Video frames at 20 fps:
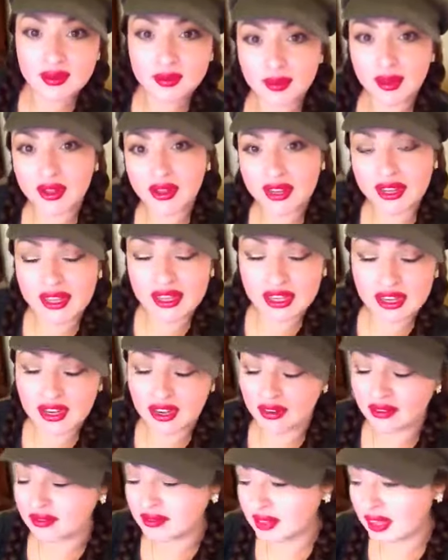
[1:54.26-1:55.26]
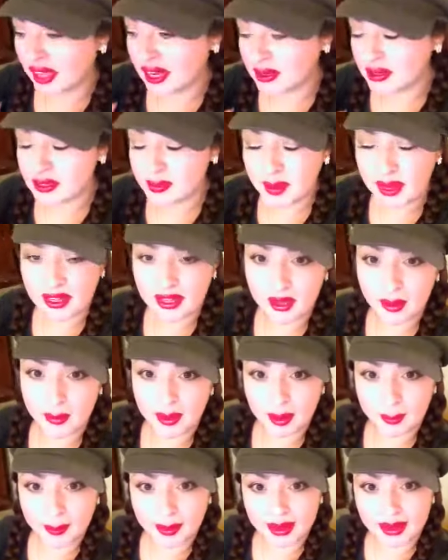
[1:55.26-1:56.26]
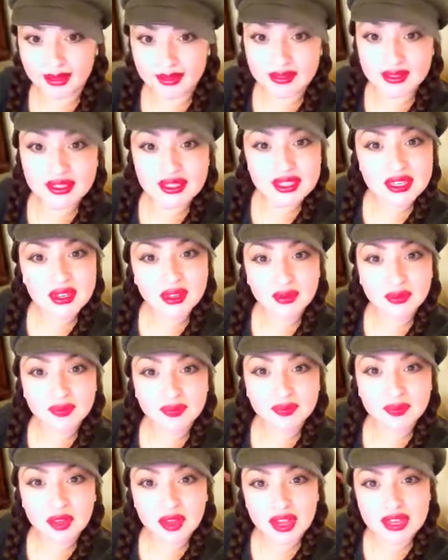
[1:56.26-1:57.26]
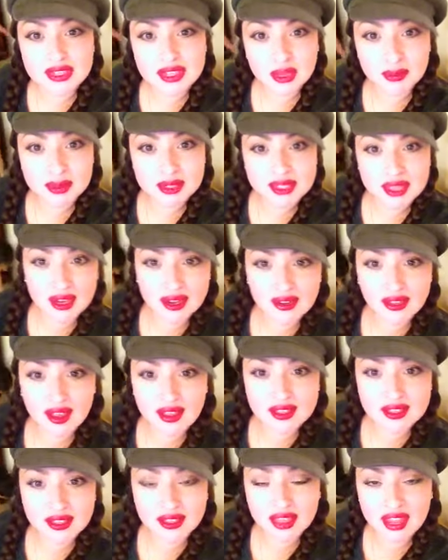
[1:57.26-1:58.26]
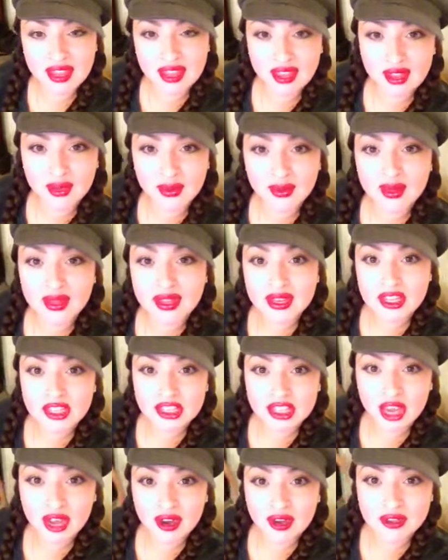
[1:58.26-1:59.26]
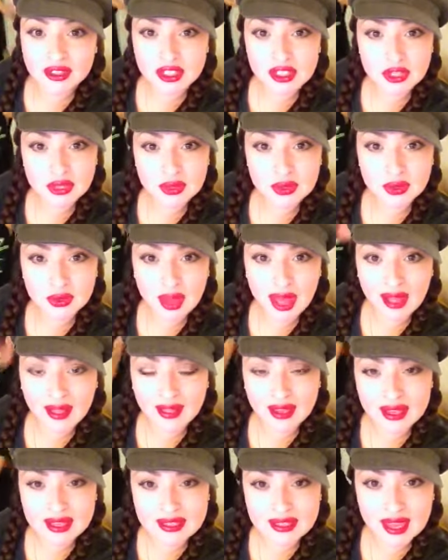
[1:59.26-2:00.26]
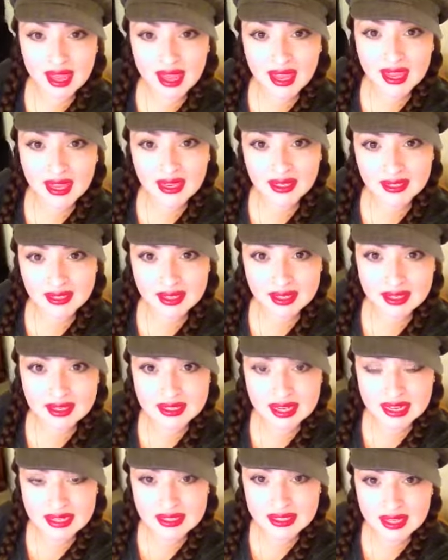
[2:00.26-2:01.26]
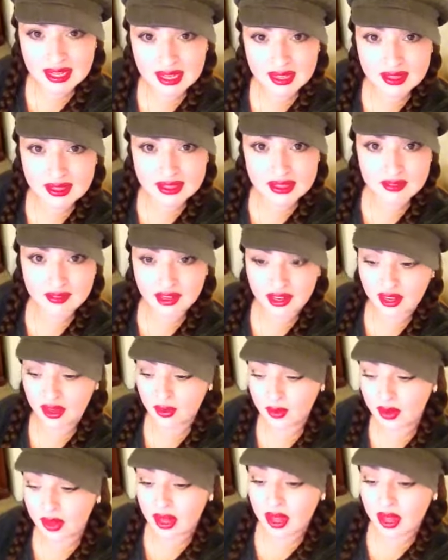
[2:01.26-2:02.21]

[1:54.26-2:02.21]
Well, he, you know, he had to spend a little bit, but still, you guys helped us out a lot, so thank you. Shout out to Alex and Daisy in this video.